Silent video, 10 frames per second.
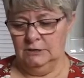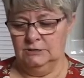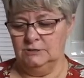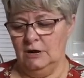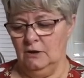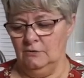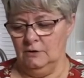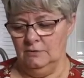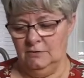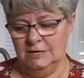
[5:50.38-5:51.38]
So
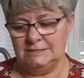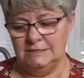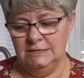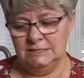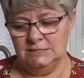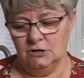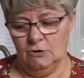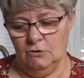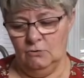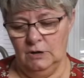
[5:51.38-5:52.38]
now this needs to
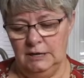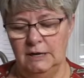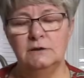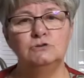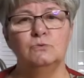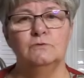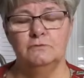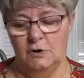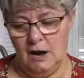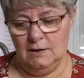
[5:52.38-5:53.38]
go into a
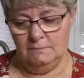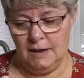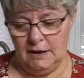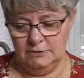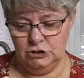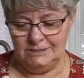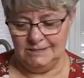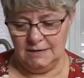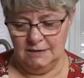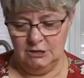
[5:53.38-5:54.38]
frying pan, just
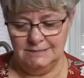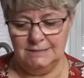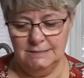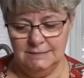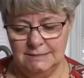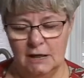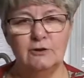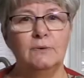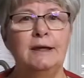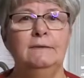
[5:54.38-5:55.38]
the onions and the
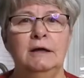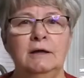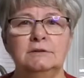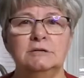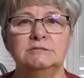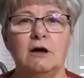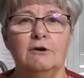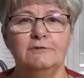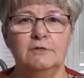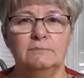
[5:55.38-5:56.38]
celery, to
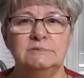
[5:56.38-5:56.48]
soften them.